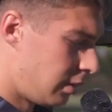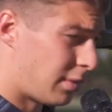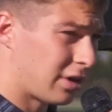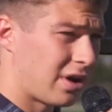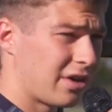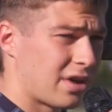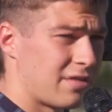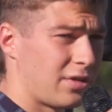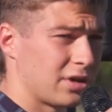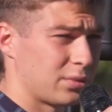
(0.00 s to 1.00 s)
My
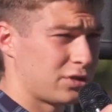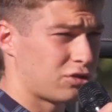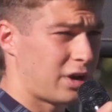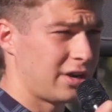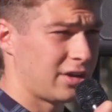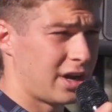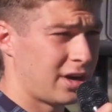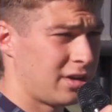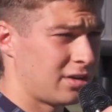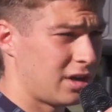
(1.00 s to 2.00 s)
great-grandfather was a trained
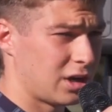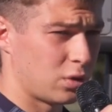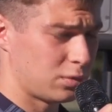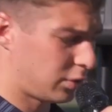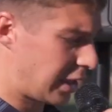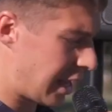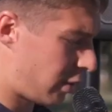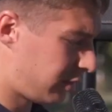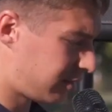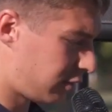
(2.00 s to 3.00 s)
gunner equipped with
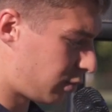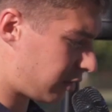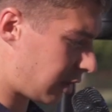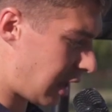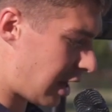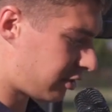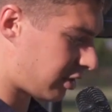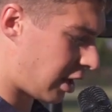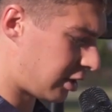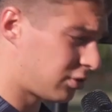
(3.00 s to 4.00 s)
howitzers which are large
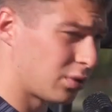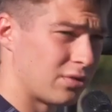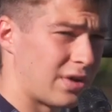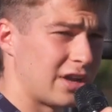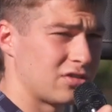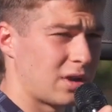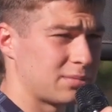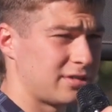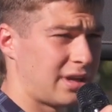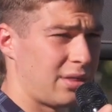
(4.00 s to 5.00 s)
guns with a range of
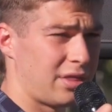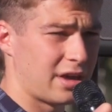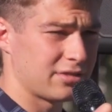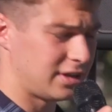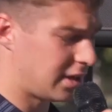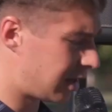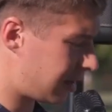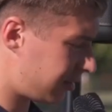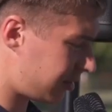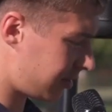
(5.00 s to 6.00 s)
up to 10,000
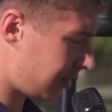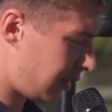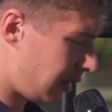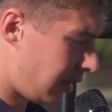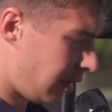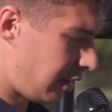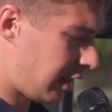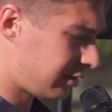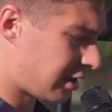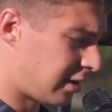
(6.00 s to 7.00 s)
yards.
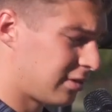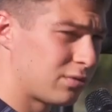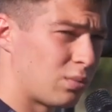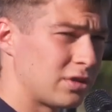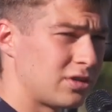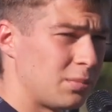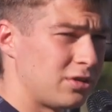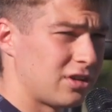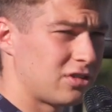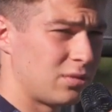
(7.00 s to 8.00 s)
These guns, once in
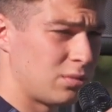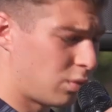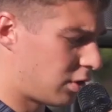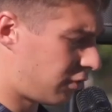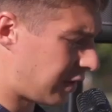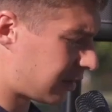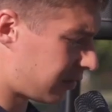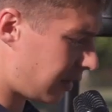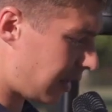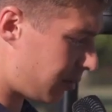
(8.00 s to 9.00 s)
position, were
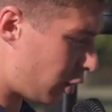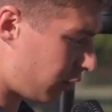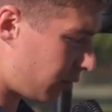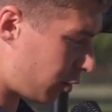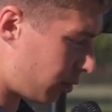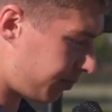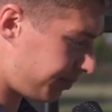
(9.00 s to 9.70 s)
effectively immovable.